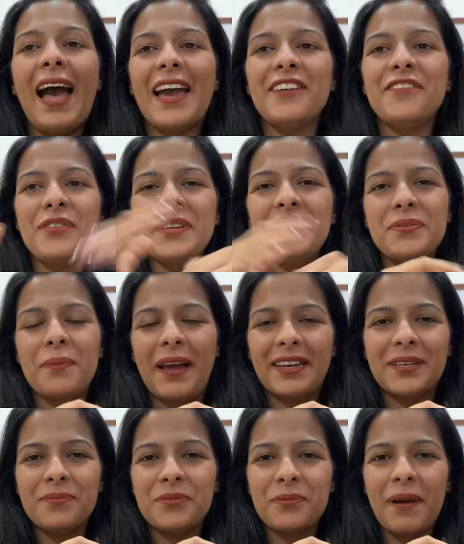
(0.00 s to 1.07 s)
Hi friends,
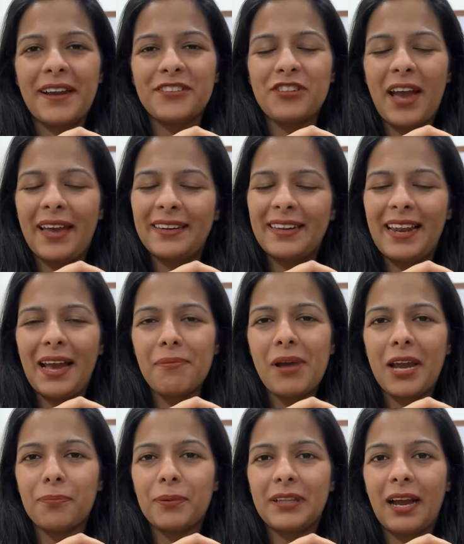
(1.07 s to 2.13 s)
welcome to my channel. I'm
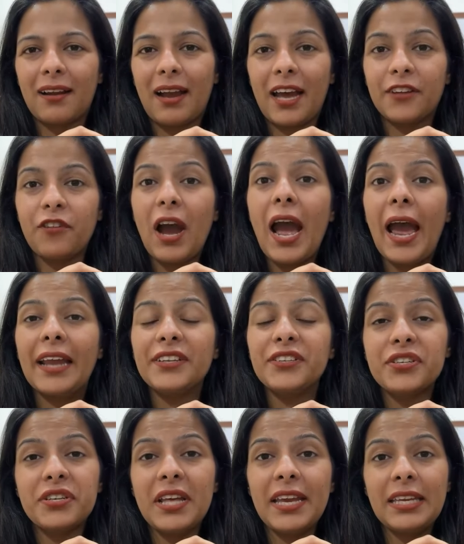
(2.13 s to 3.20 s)
Arpita Karwa and
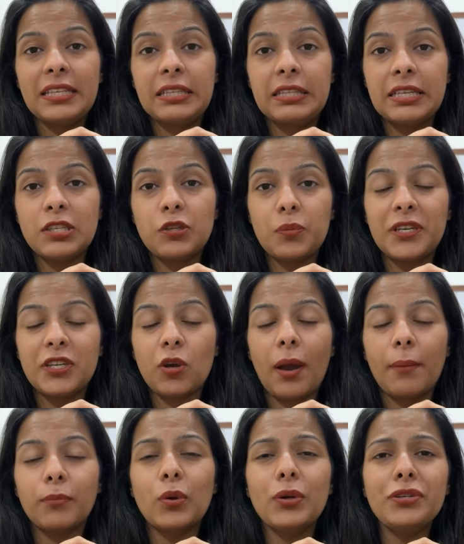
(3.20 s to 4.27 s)
today in this video,
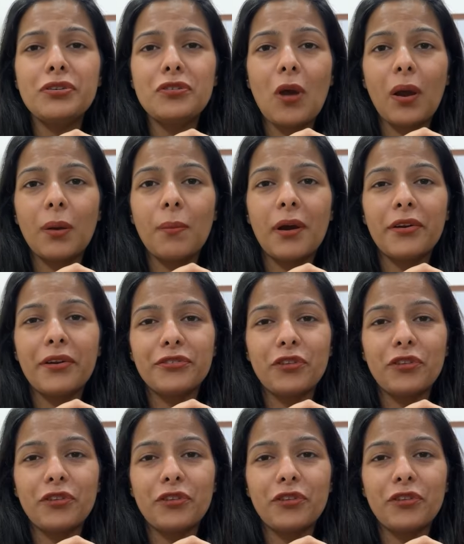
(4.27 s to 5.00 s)
I'm going to talk about a